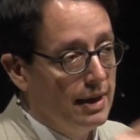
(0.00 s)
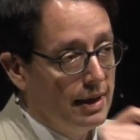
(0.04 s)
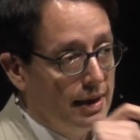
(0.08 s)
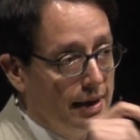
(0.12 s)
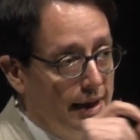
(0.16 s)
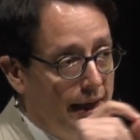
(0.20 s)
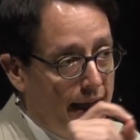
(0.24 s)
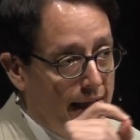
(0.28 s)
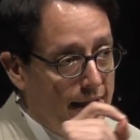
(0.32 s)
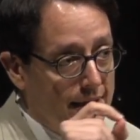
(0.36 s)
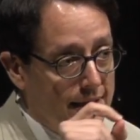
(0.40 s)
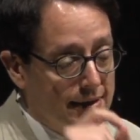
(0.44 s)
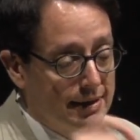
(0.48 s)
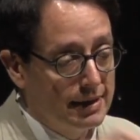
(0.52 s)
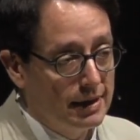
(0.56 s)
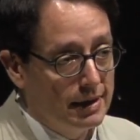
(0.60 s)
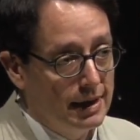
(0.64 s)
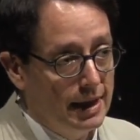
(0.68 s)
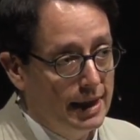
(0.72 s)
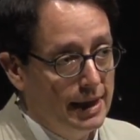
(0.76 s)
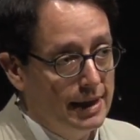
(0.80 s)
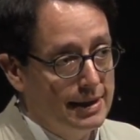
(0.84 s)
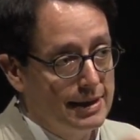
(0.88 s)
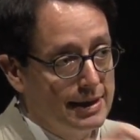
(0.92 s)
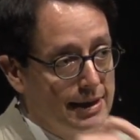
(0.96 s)
that
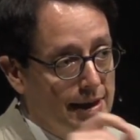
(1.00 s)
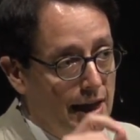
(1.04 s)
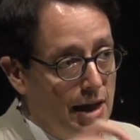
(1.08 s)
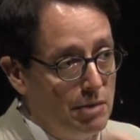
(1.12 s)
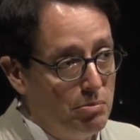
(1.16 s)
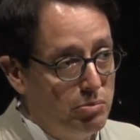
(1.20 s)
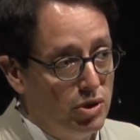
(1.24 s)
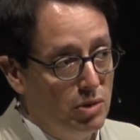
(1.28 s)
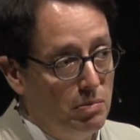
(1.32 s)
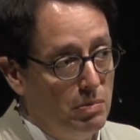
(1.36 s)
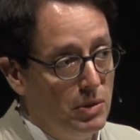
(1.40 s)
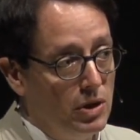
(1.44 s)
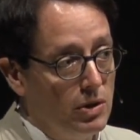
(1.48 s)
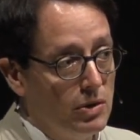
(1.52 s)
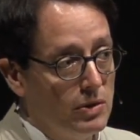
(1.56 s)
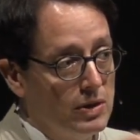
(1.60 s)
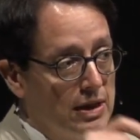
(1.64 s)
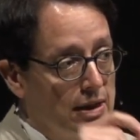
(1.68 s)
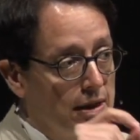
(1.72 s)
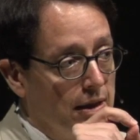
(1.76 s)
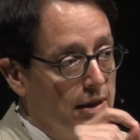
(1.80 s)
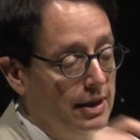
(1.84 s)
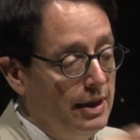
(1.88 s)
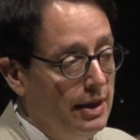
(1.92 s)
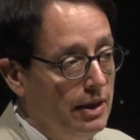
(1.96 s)
selects and
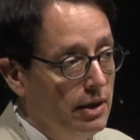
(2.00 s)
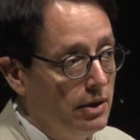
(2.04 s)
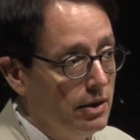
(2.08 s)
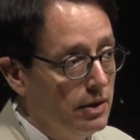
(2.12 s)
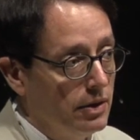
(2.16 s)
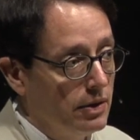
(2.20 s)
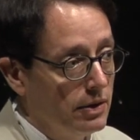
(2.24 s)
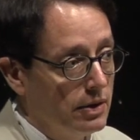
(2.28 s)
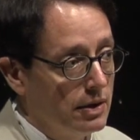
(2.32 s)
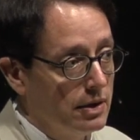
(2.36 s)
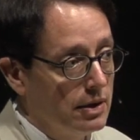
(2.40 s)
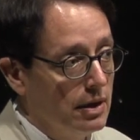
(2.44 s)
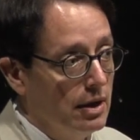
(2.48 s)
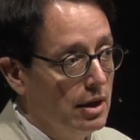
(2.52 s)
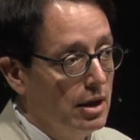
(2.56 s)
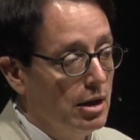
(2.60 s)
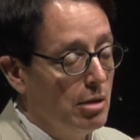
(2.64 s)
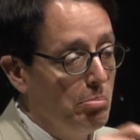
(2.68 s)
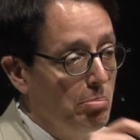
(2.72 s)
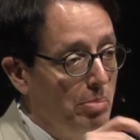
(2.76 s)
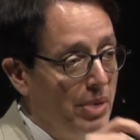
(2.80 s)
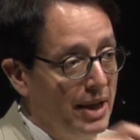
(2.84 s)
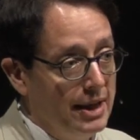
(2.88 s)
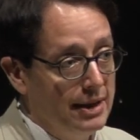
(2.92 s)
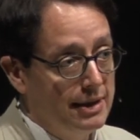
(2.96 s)
promotes leaders
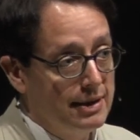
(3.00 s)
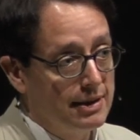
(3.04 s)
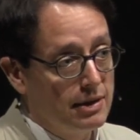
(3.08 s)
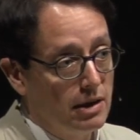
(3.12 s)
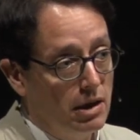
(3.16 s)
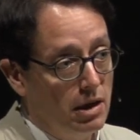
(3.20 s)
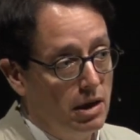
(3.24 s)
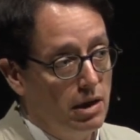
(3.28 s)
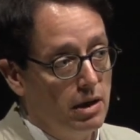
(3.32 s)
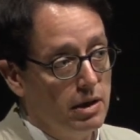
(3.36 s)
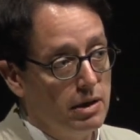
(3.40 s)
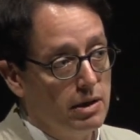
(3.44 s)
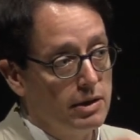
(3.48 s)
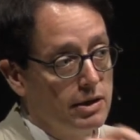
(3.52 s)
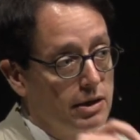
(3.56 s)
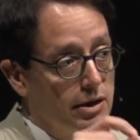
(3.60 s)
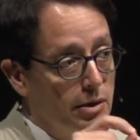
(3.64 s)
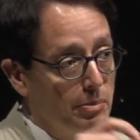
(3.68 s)
based on